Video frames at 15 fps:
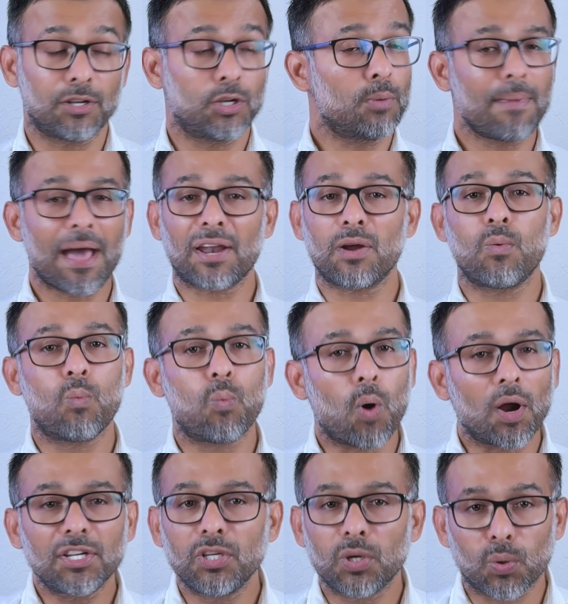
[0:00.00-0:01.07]
no matter
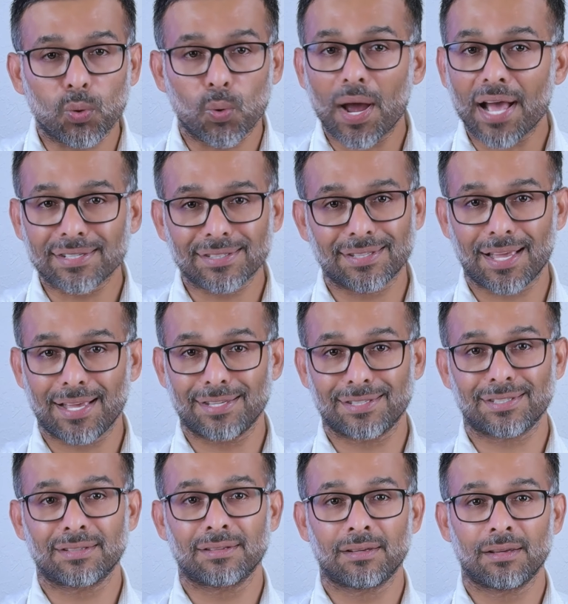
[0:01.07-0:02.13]
what your ROAS
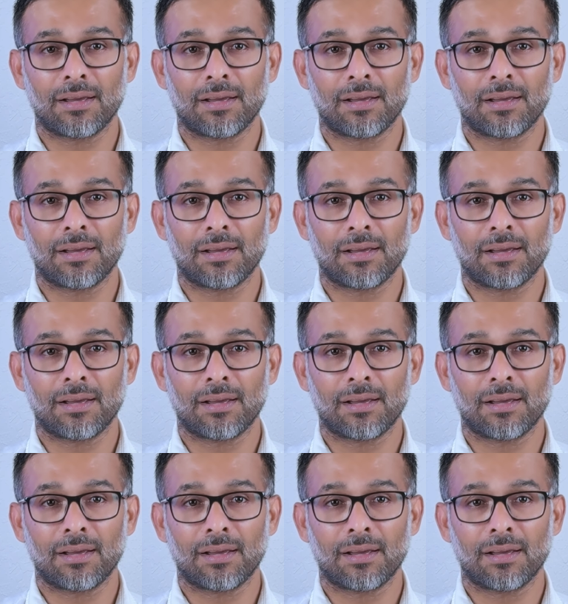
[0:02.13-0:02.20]
says.